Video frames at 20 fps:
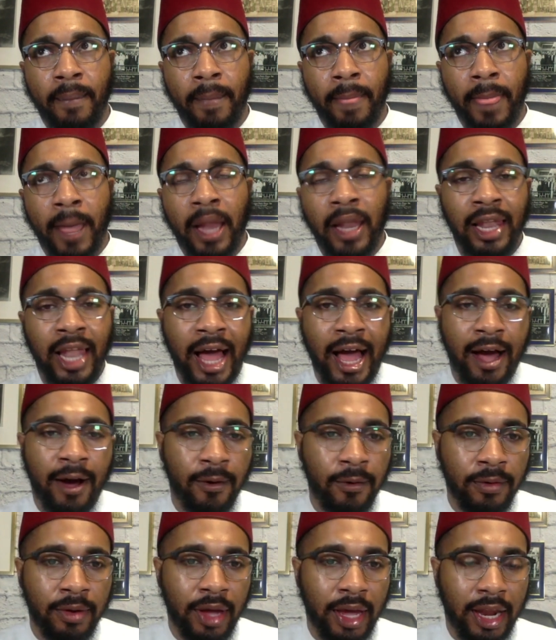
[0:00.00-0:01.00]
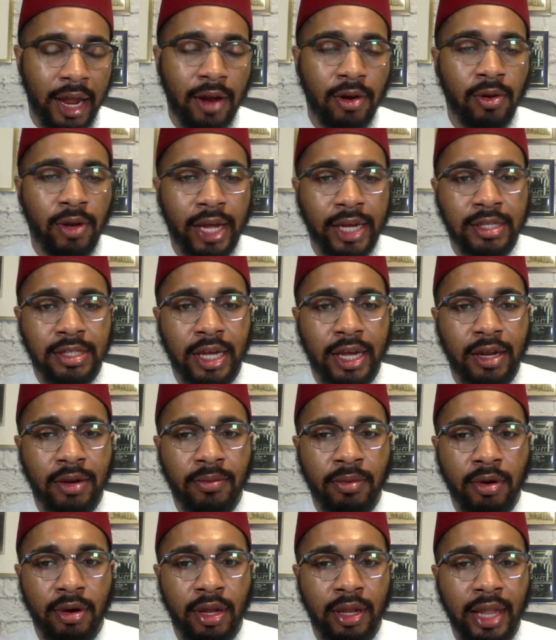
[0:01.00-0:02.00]
allowed, and I don't like saying the
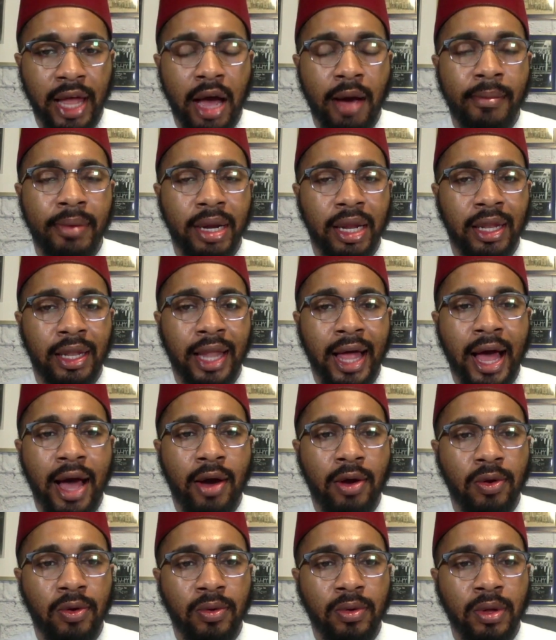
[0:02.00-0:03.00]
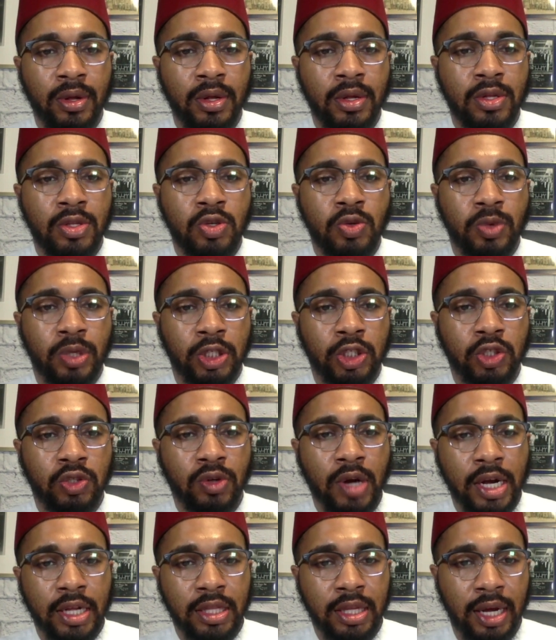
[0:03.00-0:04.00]
word allowed, but allowed to
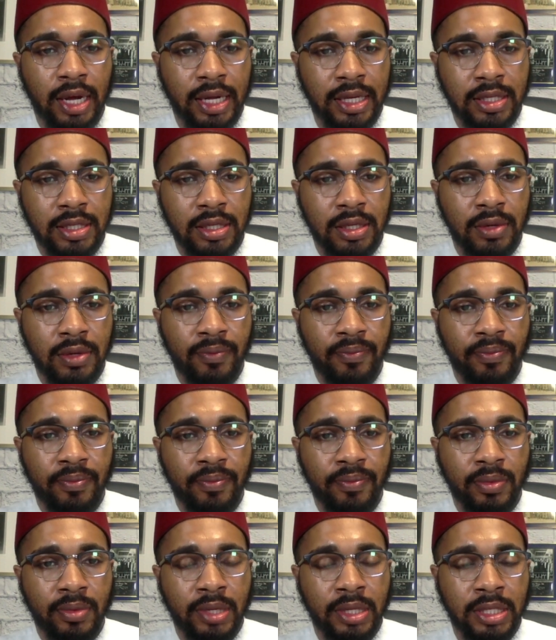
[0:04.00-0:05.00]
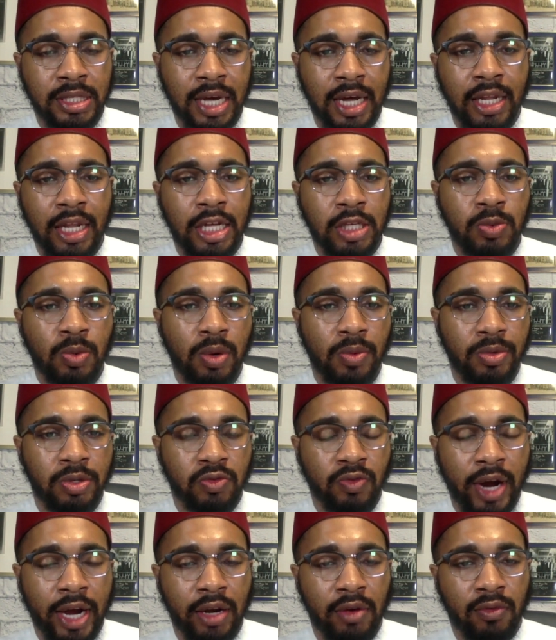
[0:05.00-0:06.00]
instruct us, to tell us what was
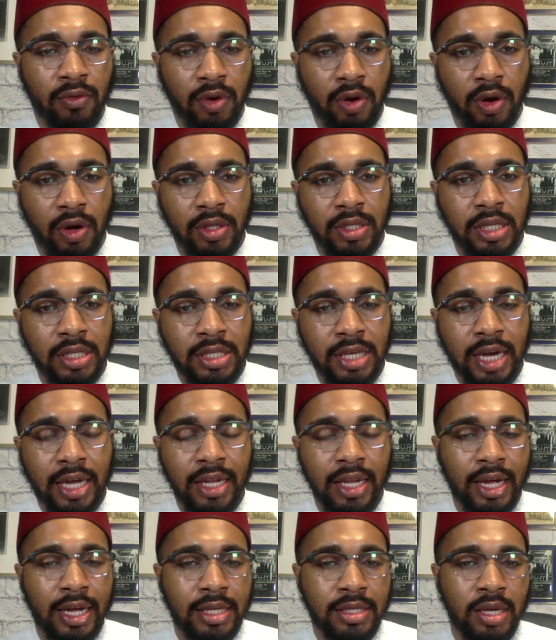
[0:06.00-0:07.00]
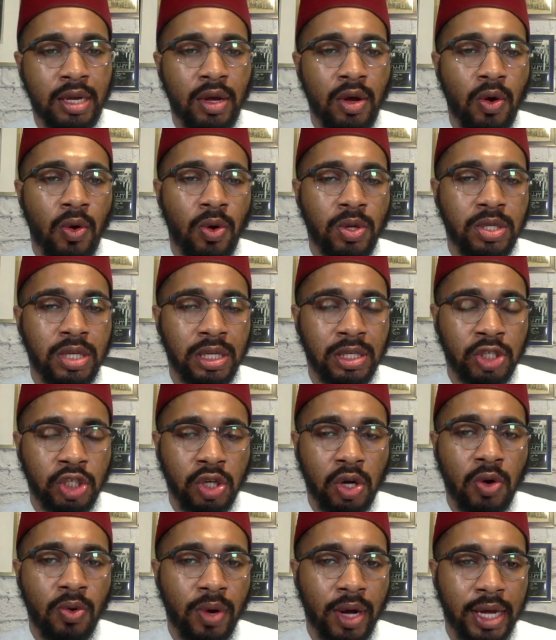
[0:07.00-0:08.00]
right and wrong, to tell us or to
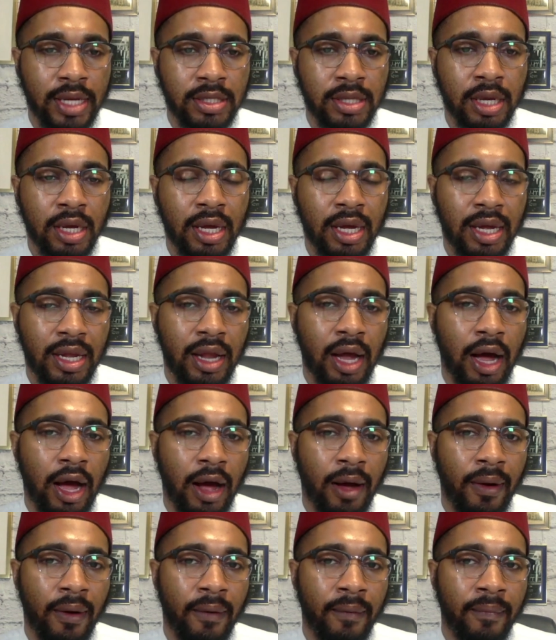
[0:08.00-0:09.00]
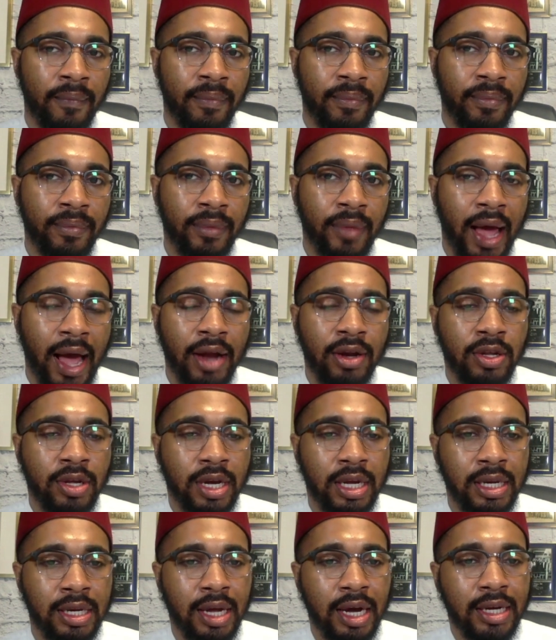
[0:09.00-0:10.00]
show us how to
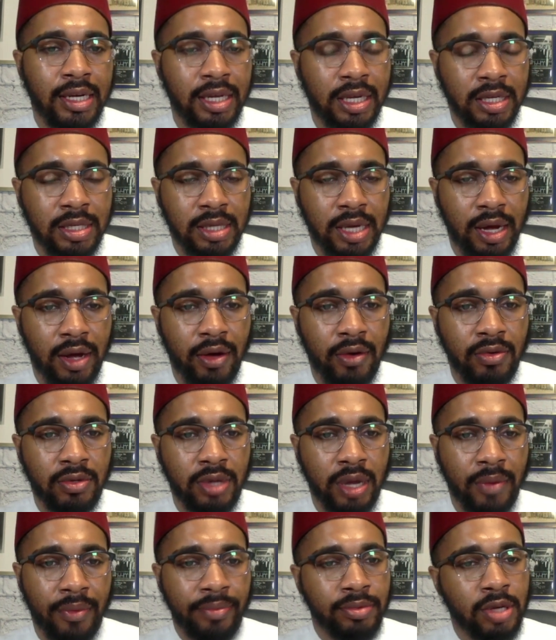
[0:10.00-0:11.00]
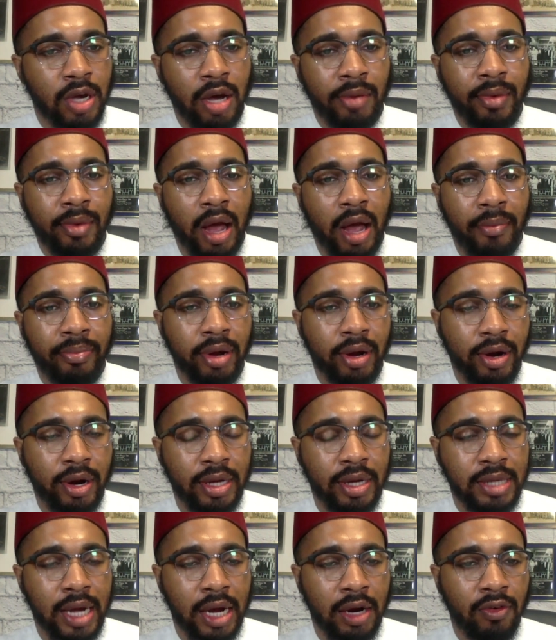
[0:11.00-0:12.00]
conduct yourselves. I'm talking about our
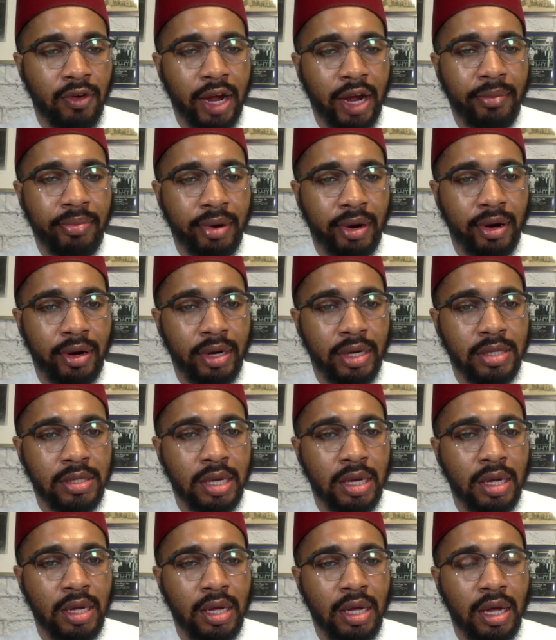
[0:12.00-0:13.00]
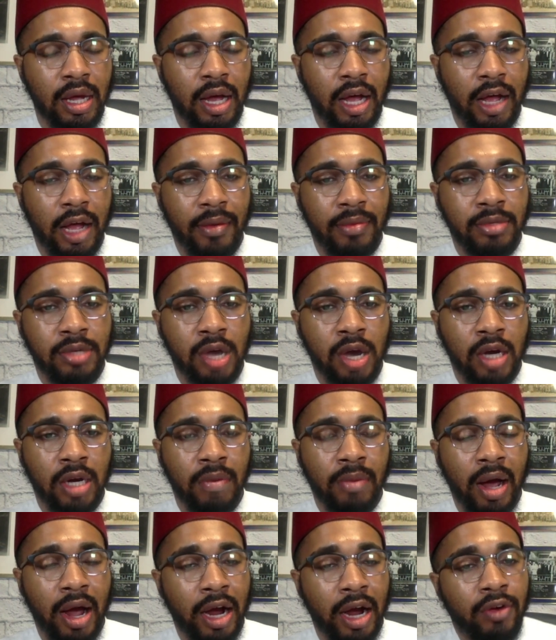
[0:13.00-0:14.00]
parents, our grandparents. I'm talking
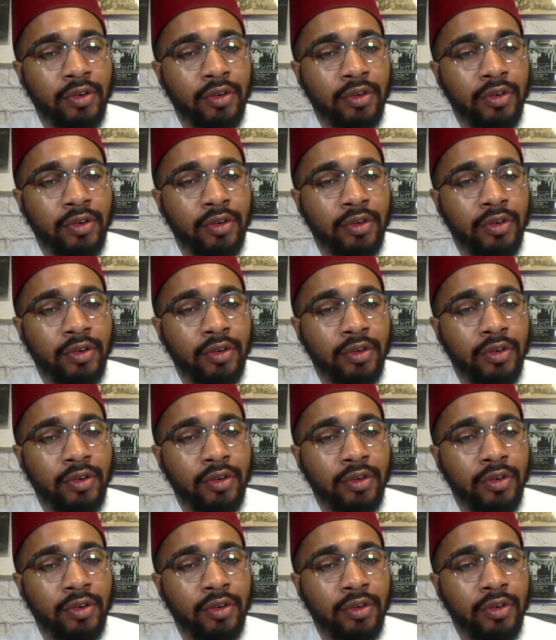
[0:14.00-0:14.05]
about our